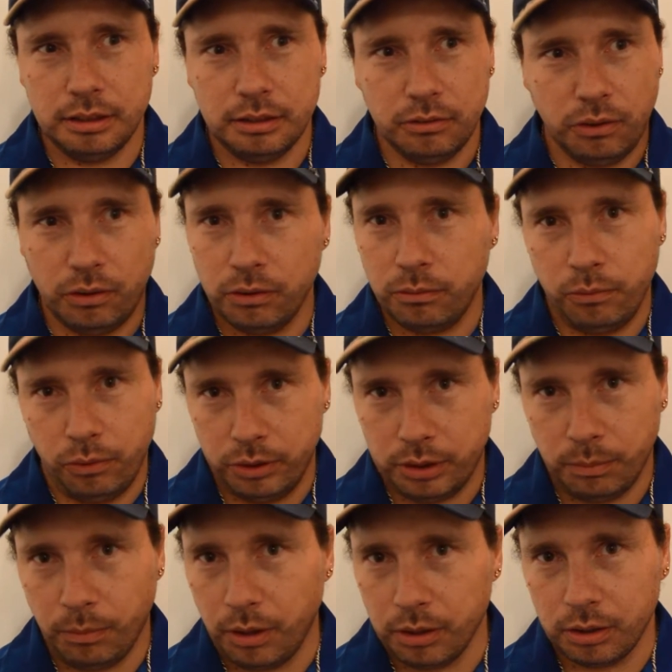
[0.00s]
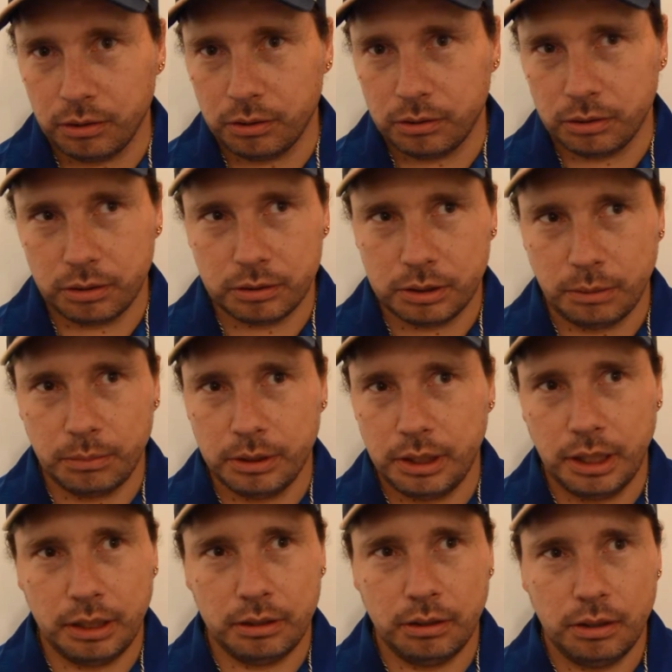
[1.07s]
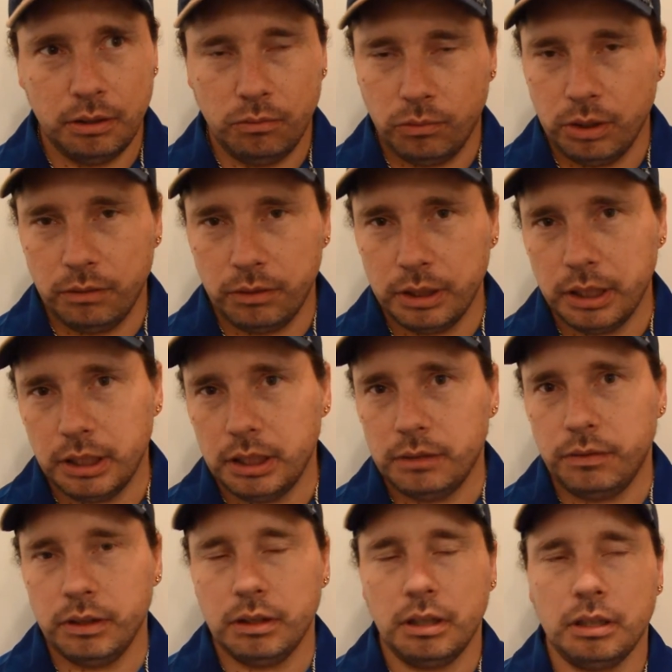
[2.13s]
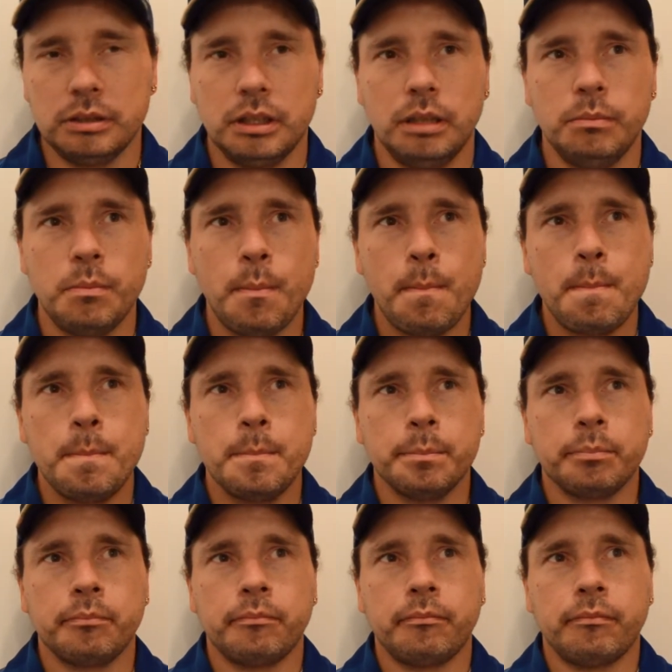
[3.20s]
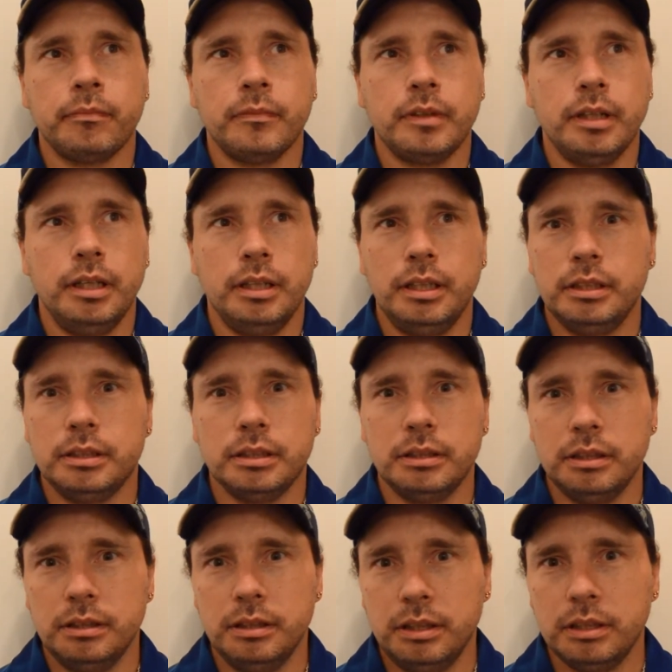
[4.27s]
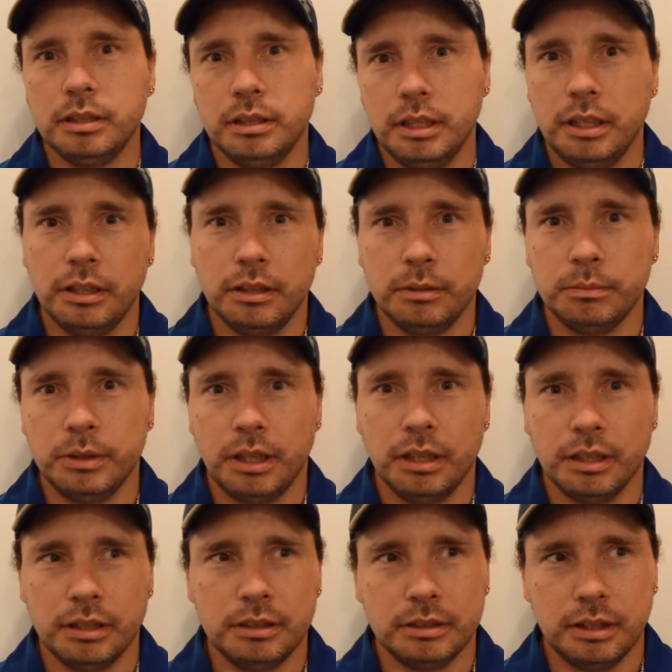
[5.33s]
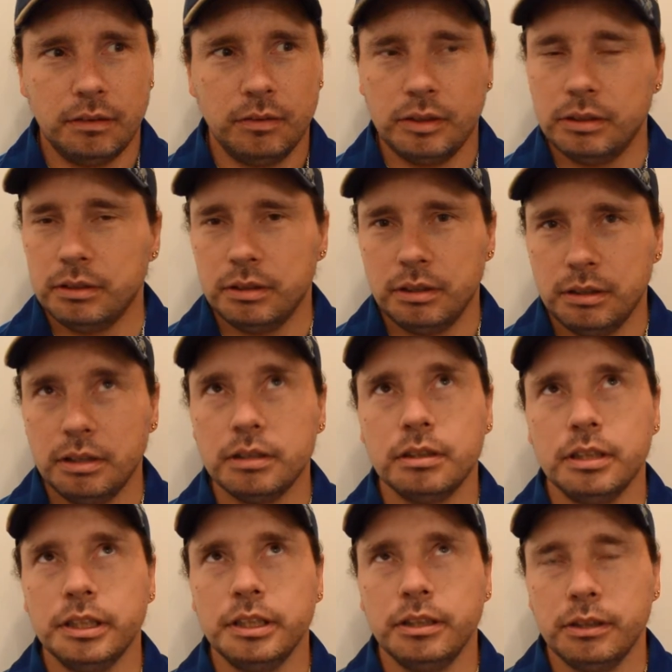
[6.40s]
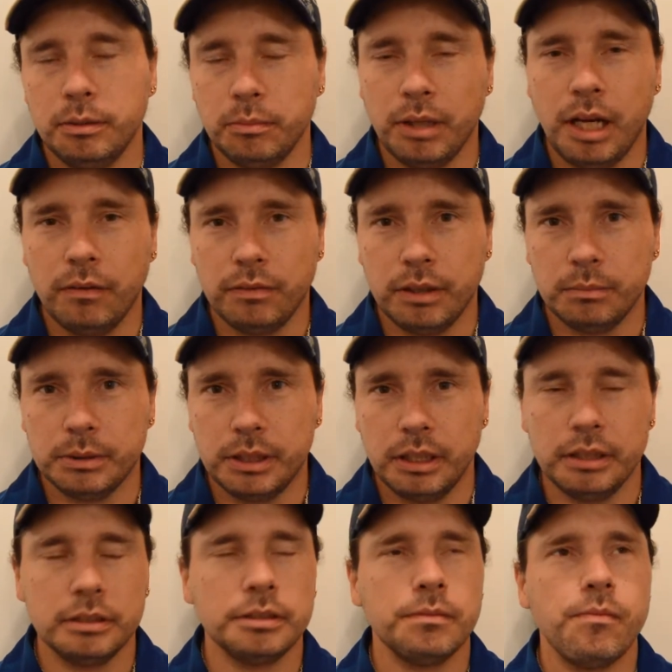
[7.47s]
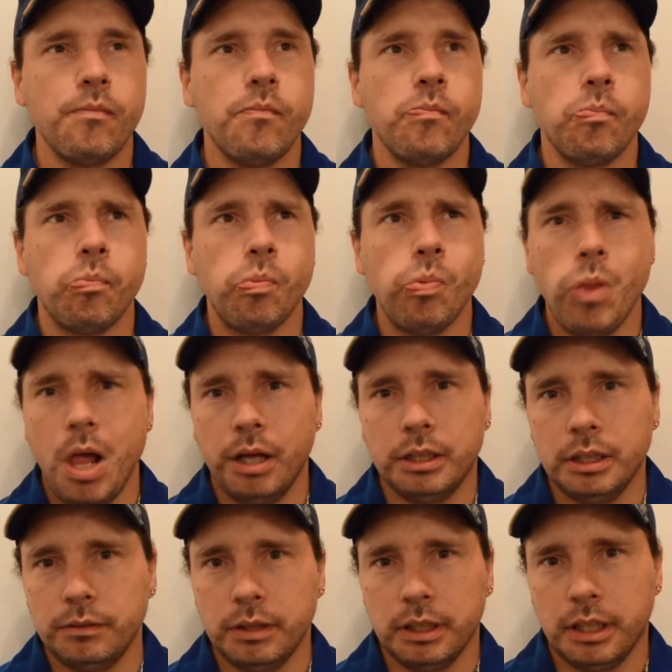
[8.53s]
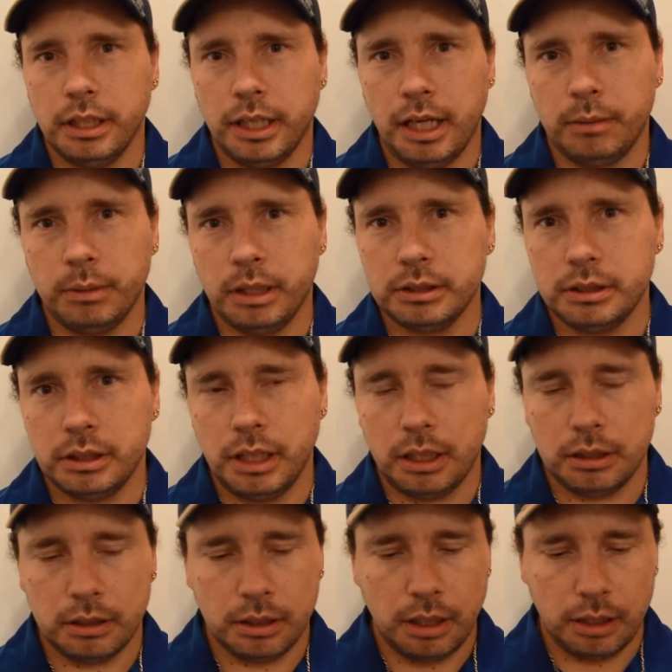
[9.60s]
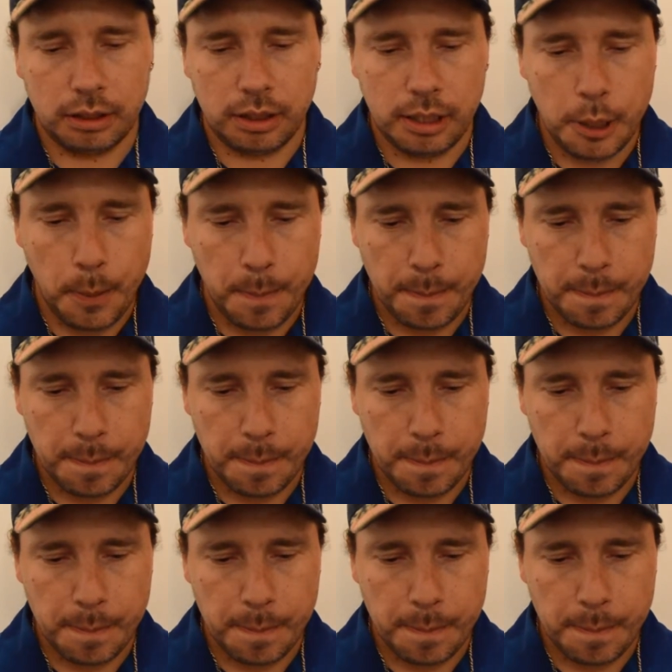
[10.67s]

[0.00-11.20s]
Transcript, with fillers: or tomorrow or something like that, whenever I get these video logs up, and you're gonna hear him talking and stuff, and then you hear them laughing upstairs. That's how the camera actually caught that.